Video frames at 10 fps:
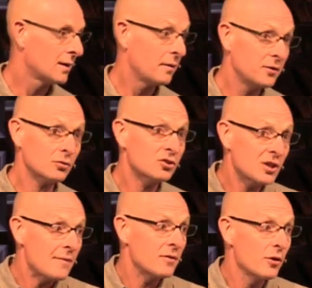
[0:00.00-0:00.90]
These are
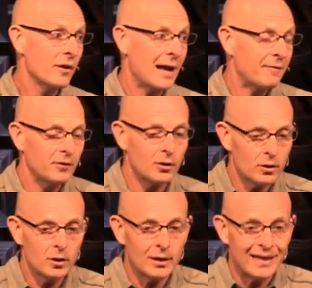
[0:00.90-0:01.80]
seven, though, that I
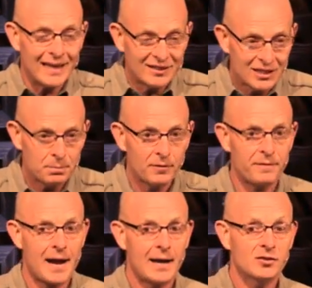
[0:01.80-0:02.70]
felt
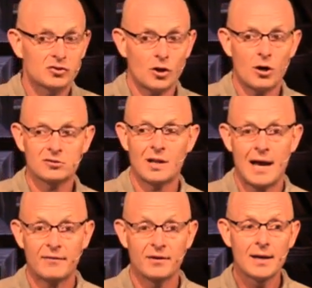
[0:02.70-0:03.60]
exemplify Saul's
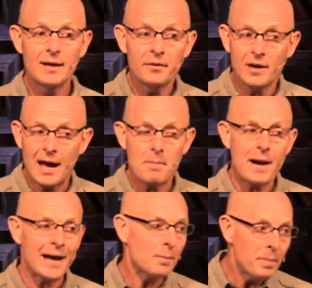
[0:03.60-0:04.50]
life. They're not
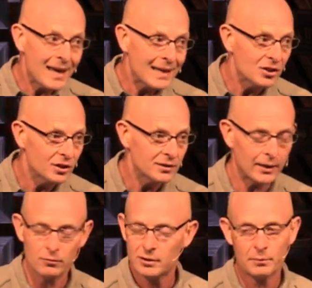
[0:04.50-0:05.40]
my opinion. I
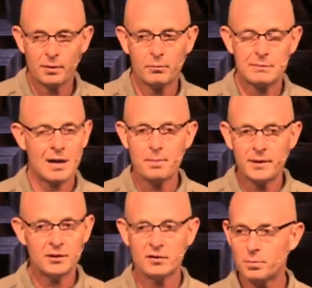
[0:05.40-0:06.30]
don't want to bring my
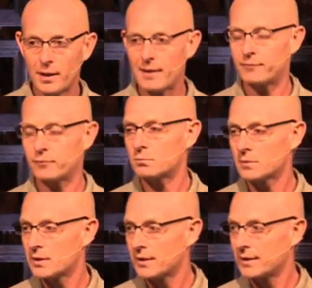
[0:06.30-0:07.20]
opinion to the platform.
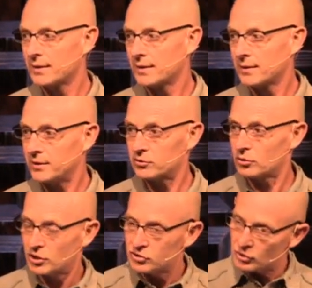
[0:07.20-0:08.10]
These are
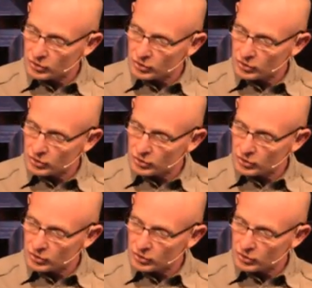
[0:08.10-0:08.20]
just